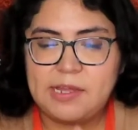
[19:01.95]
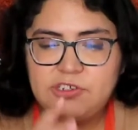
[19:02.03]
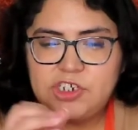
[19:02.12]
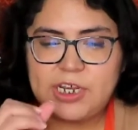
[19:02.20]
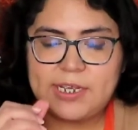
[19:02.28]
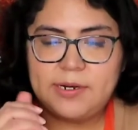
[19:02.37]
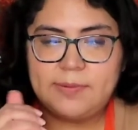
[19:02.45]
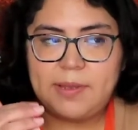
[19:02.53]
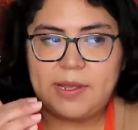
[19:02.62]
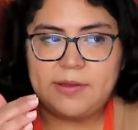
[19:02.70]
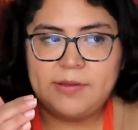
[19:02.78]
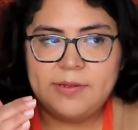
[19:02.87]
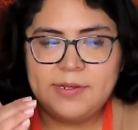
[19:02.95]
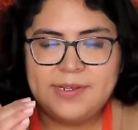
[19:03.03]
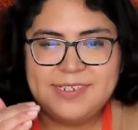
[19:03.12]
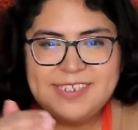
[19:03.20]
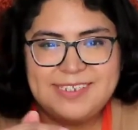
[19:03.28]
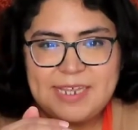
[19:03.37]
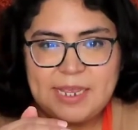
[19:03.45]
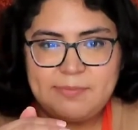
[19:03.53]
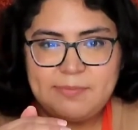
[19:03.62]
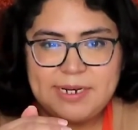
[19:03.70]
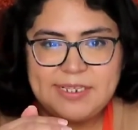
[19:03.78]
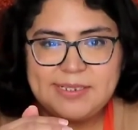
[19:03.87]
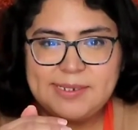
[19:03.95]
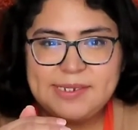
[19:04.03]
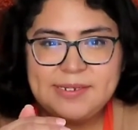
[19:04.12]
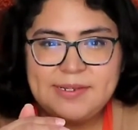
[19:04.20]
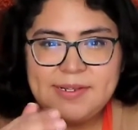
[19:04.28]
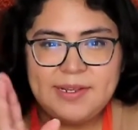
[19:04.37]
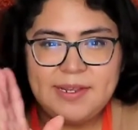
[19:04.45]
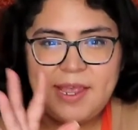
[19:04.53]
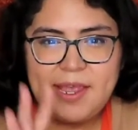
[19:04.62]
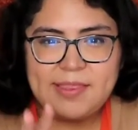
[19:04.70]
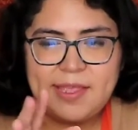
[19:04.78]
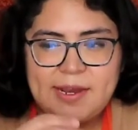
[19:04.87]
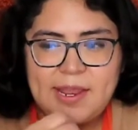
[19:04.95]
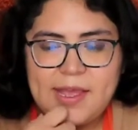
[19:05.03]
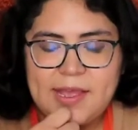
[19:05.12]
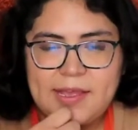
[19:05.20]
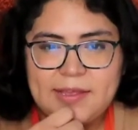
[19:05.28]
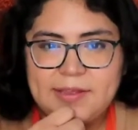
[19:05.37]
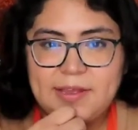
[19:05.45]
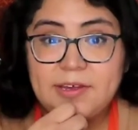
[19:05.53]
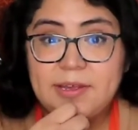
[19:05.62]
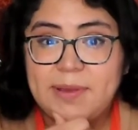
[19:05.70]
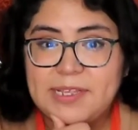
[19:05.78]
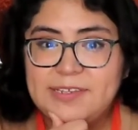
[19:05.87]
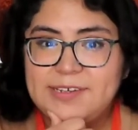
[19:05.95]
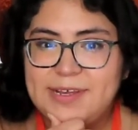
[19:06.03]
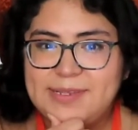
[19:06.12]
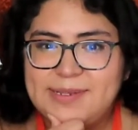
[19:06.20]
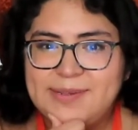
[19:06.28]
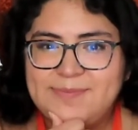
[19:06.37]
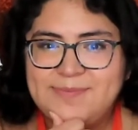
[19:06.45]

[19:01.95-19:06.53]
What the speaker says: I'll check it about 10 minutes. And then I'll get back to you guys.